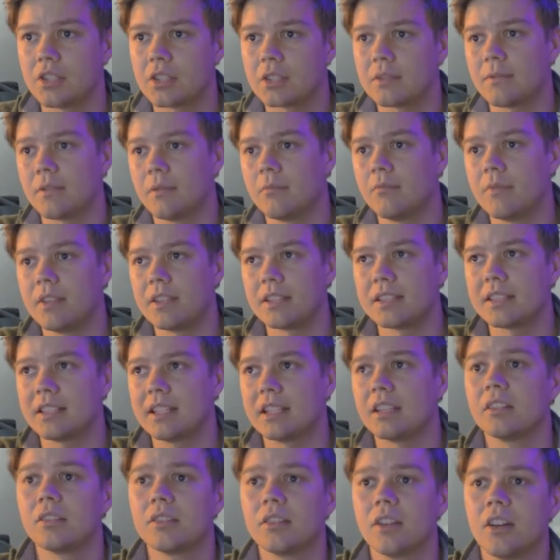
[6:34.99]
just from this
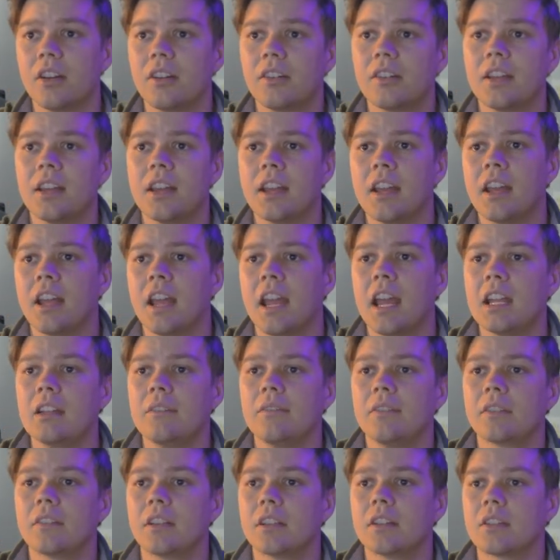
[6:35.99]
gig alone.
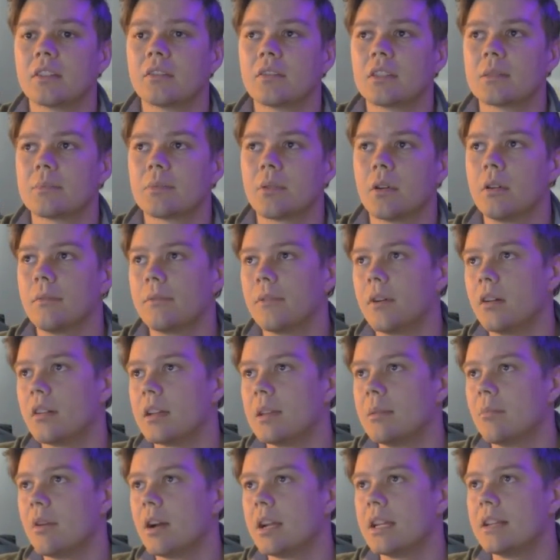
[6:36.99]
And if you click onto his profile, he